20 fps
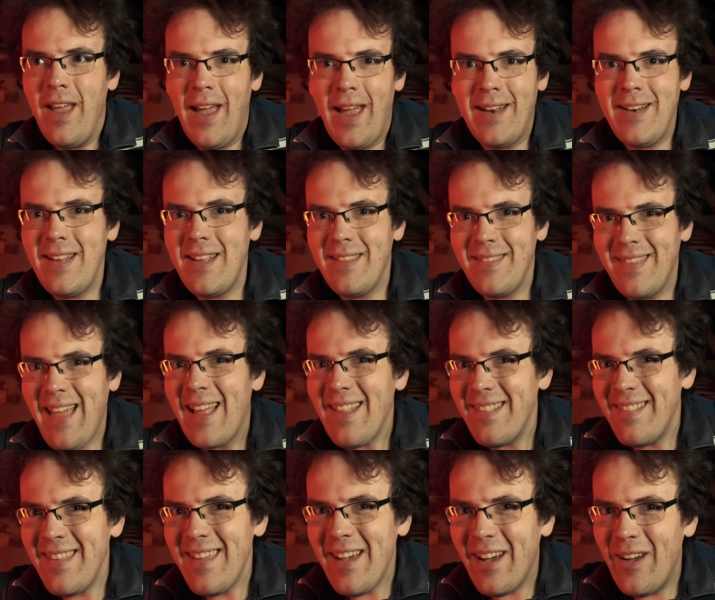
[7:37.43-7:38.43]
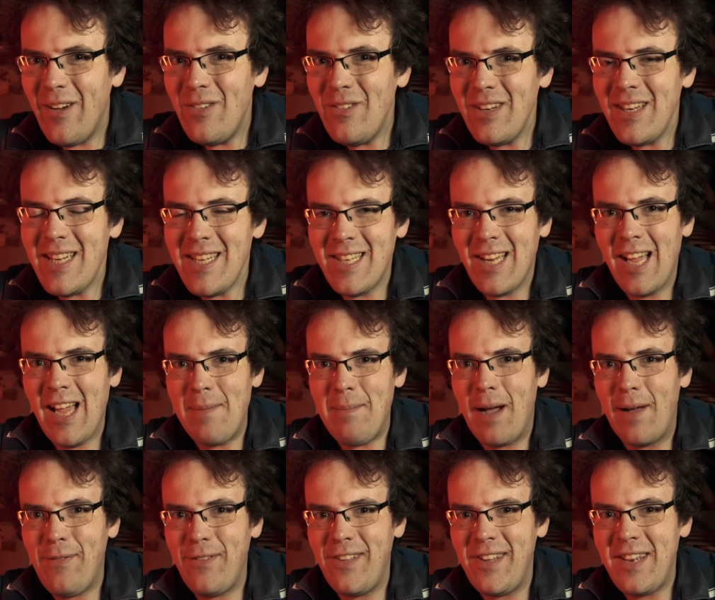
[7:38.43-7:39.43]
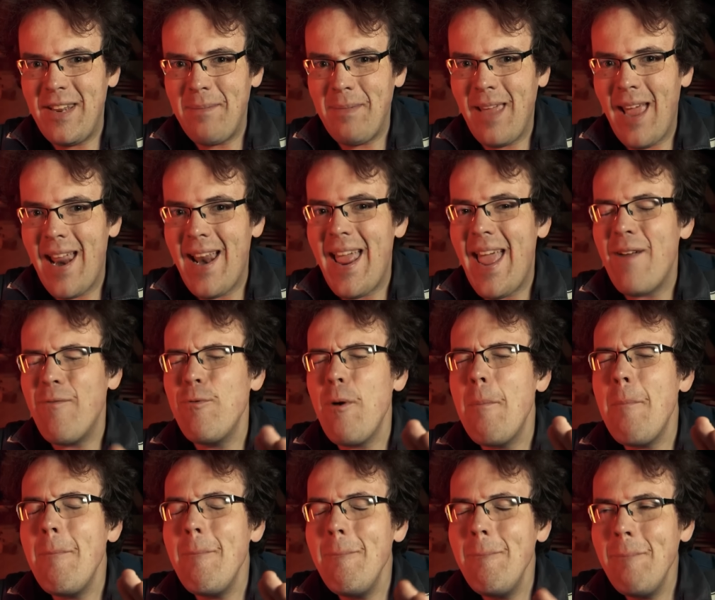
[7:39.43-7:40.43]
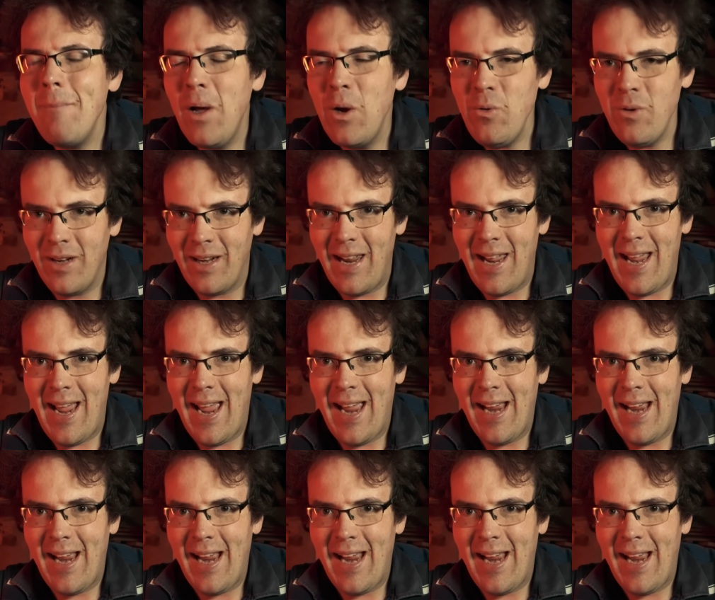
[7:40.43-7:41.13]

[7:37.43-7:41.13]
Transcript: and that's the only time I've seen him get remotely